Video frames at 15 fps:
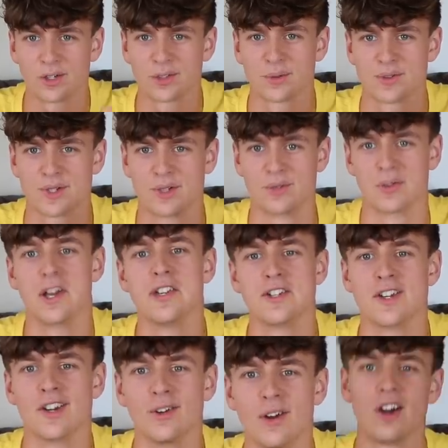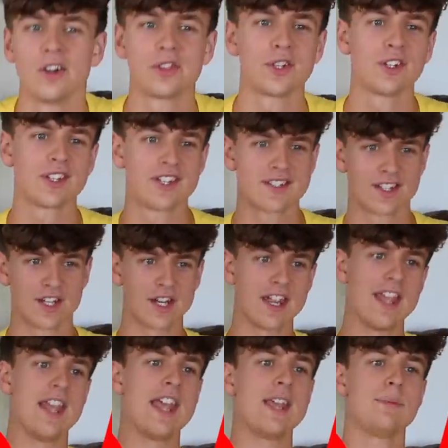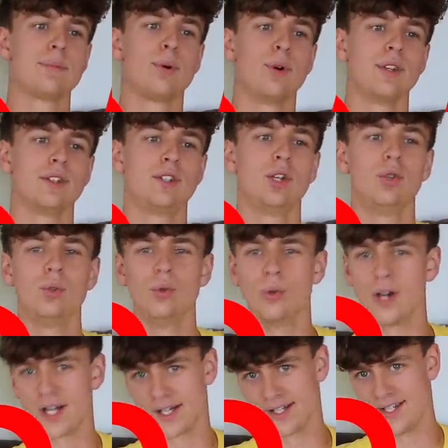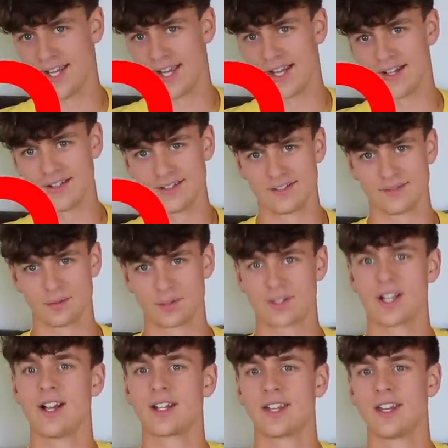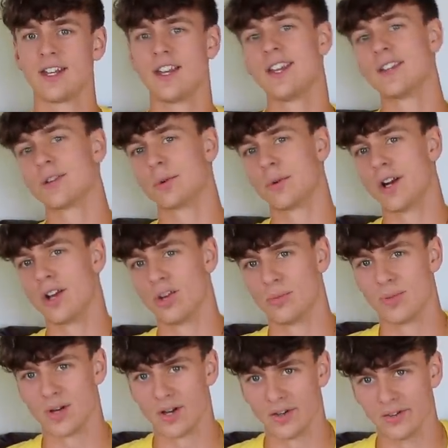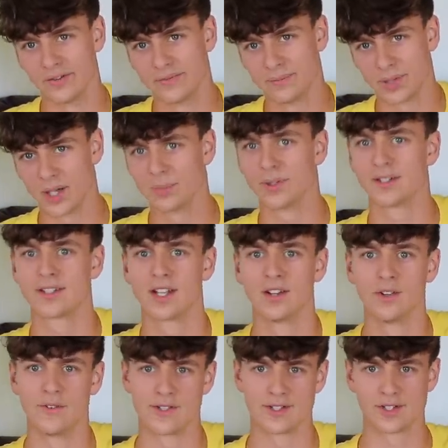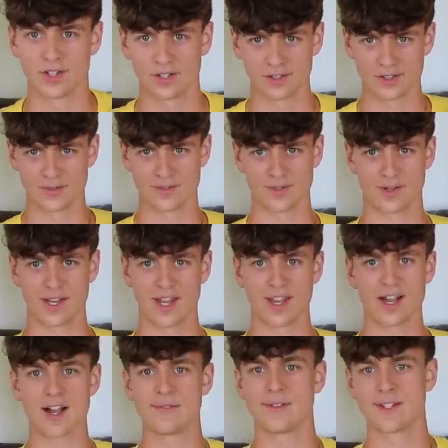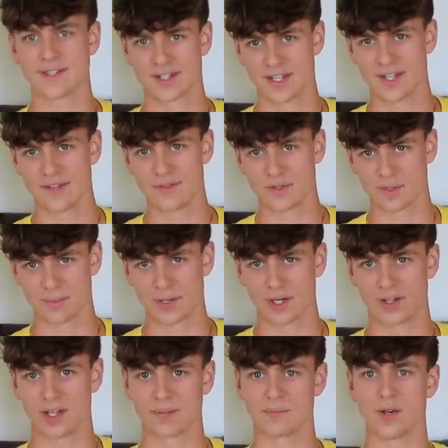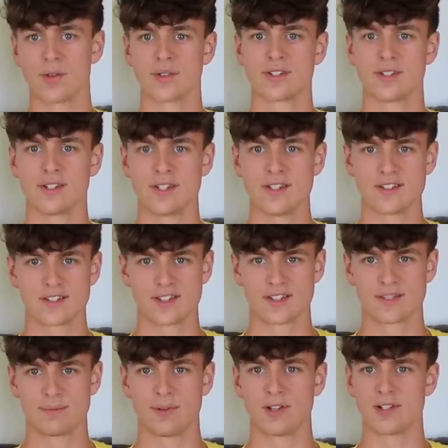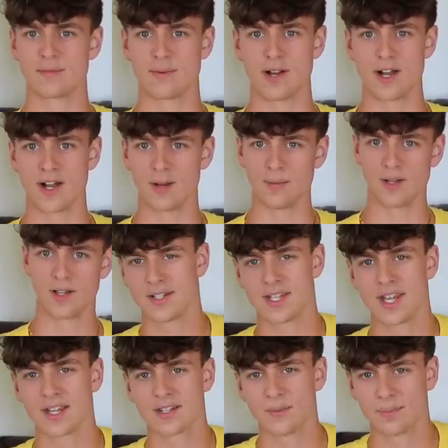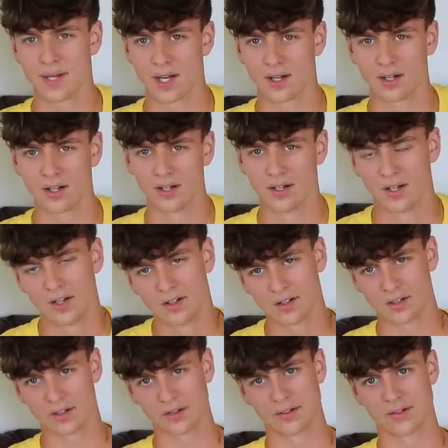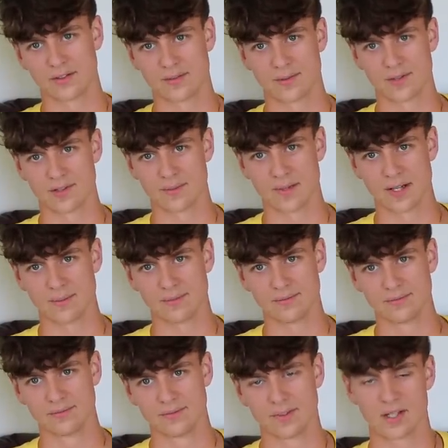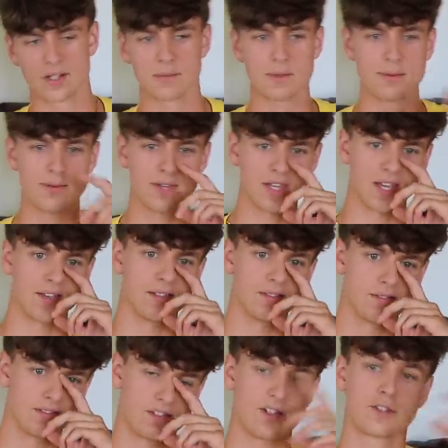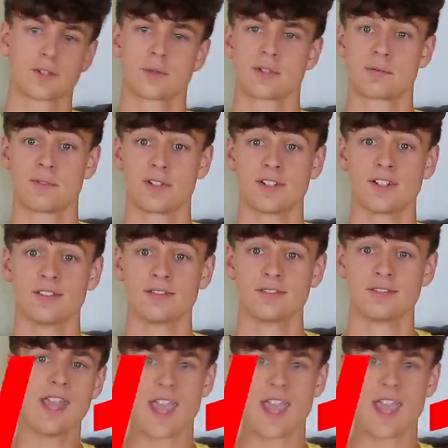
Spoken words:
Arthur was a great show. Arthur gets, like, an 8.2 out of 10. We're talking in the realm of public television cartoons, okay? Obviously, if you compare, like, most of these to SpongeBob, you can't compare Arthur to SpongeBob. Okay, maybe you can. Arthur was pretty good.